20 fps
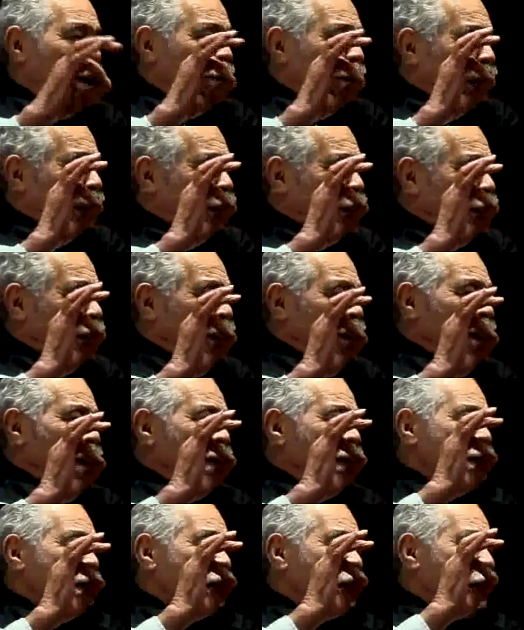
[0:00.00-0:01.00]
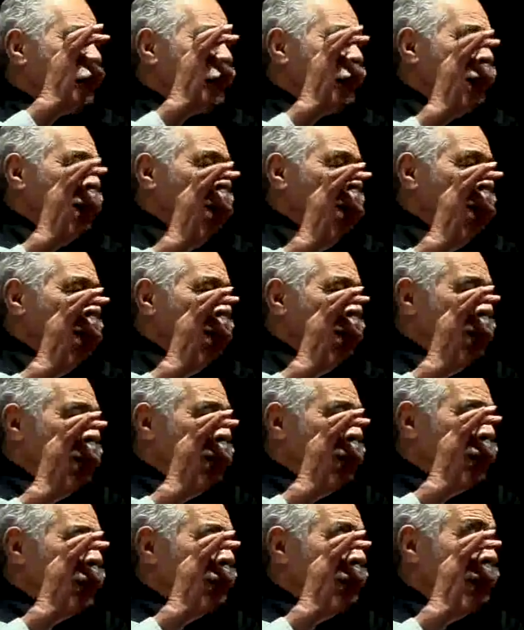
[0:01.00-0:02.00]
But you see,
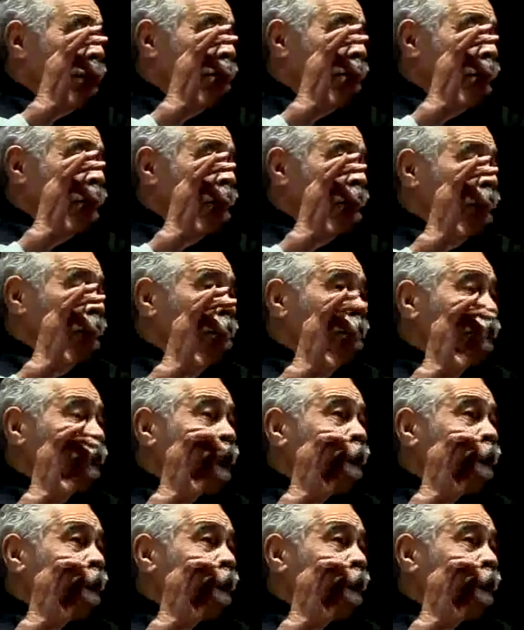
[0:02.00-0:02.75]
there is a